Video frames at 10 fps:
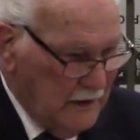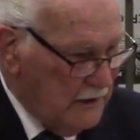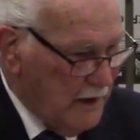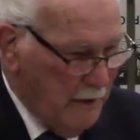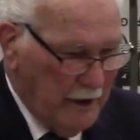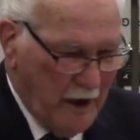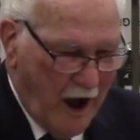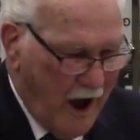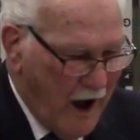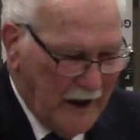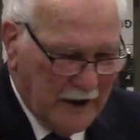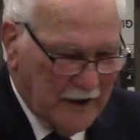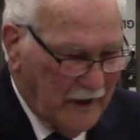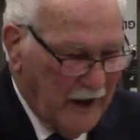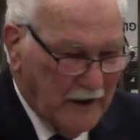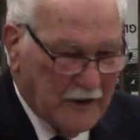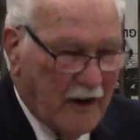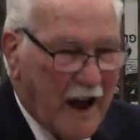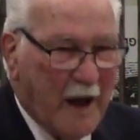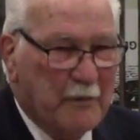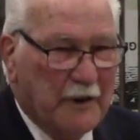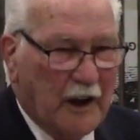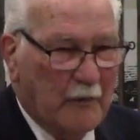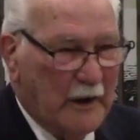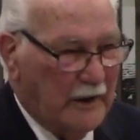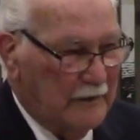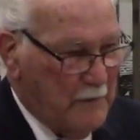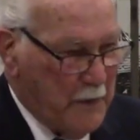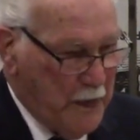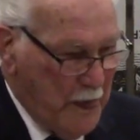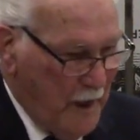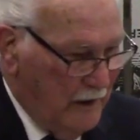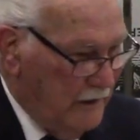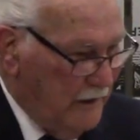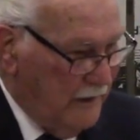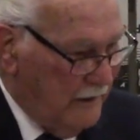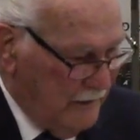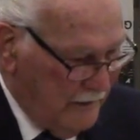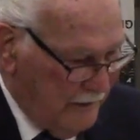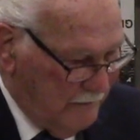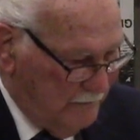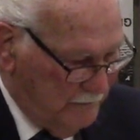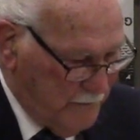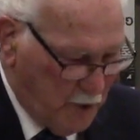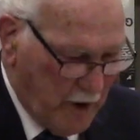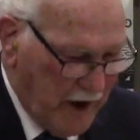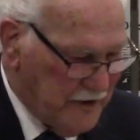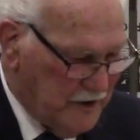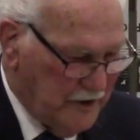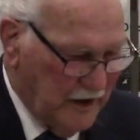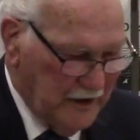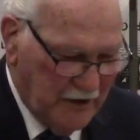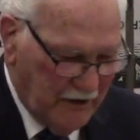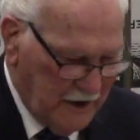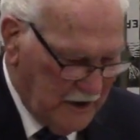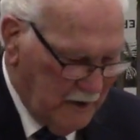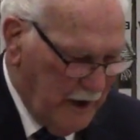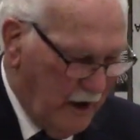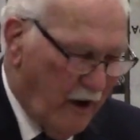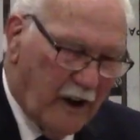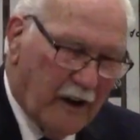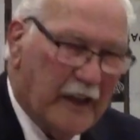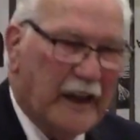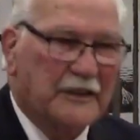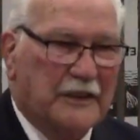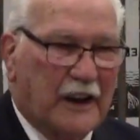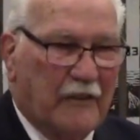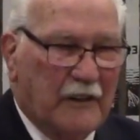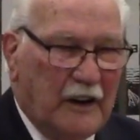some of the oddest things are happening about, you know, uh, transgenderism and all of that stuff.